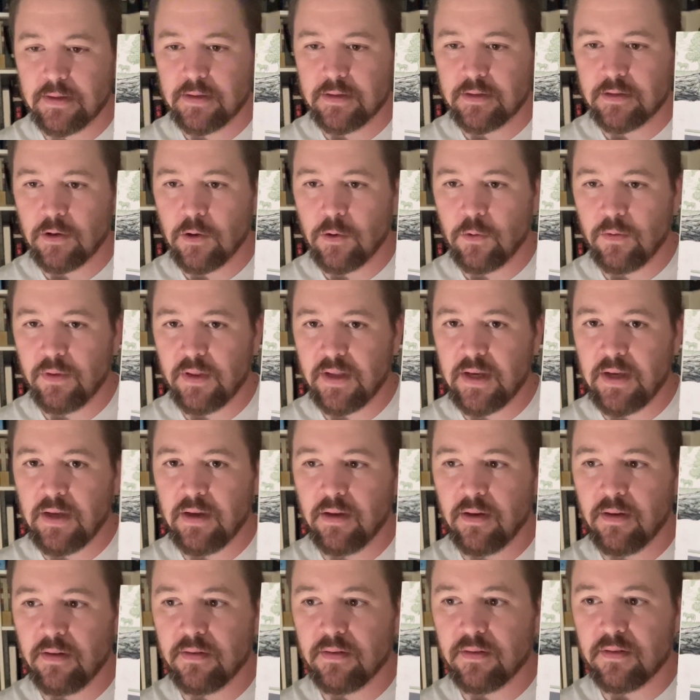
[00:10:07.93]
So Lee
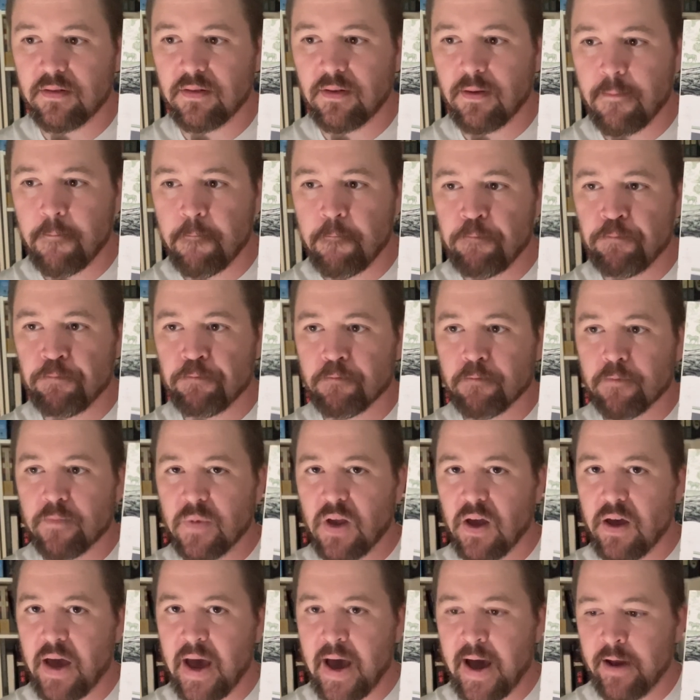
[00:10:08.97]
is
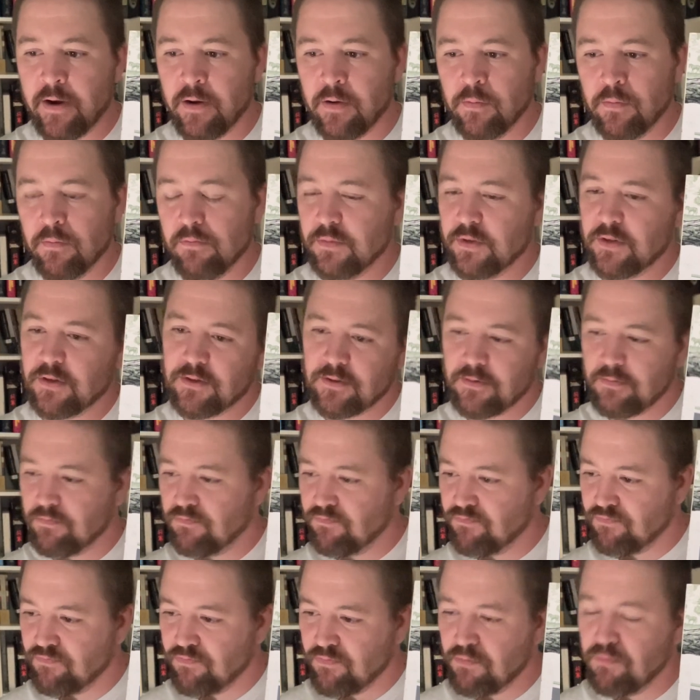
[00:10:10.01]
Adam's
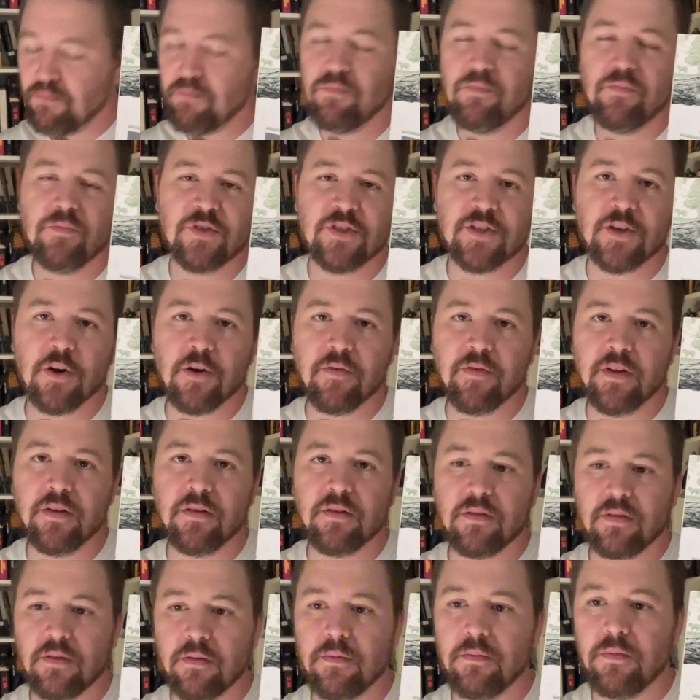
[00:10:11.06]

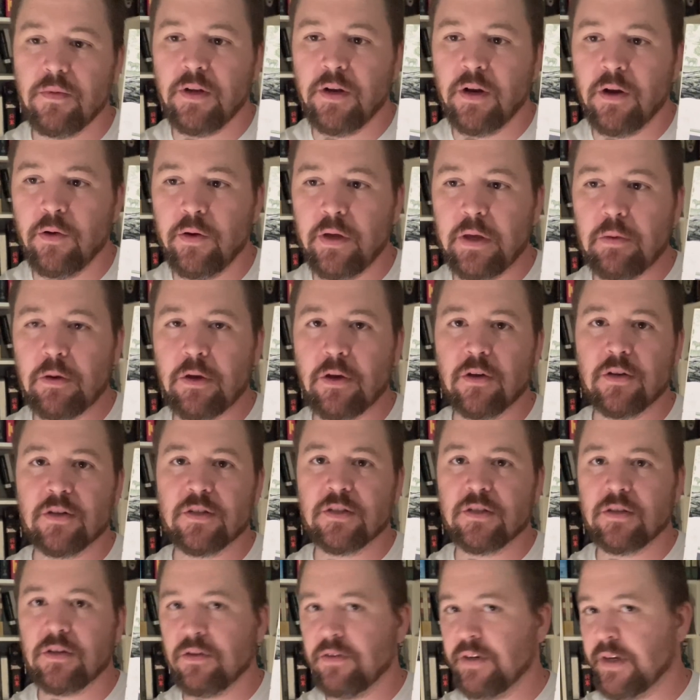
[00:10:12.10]
servant. You know, he
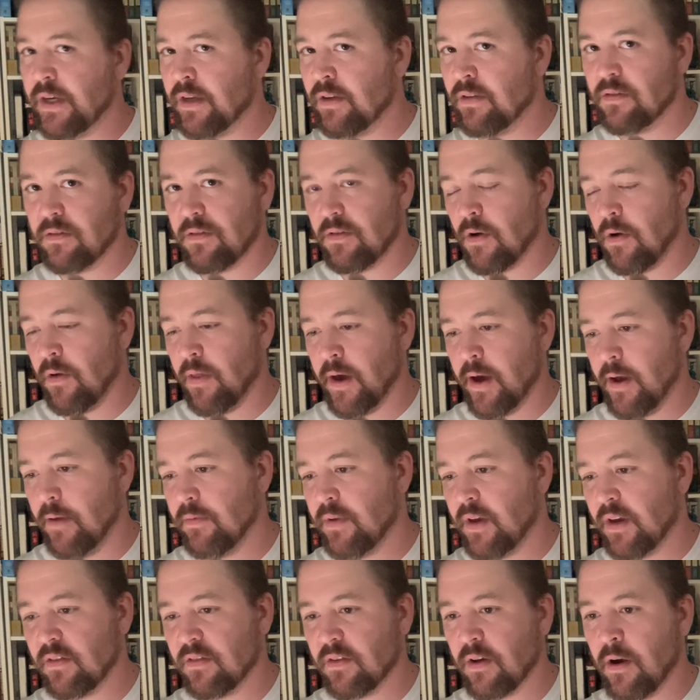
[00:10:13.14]
cooks, cleans, all that,
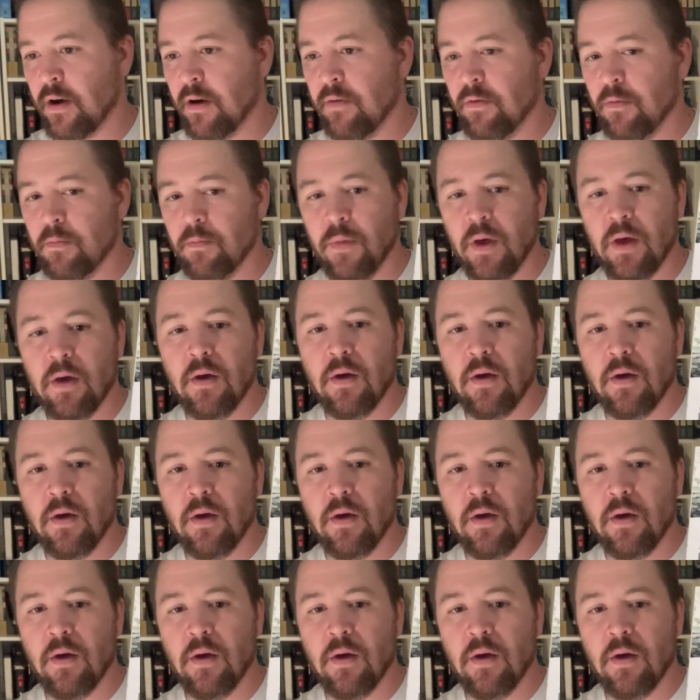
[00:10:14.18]
takes care of him.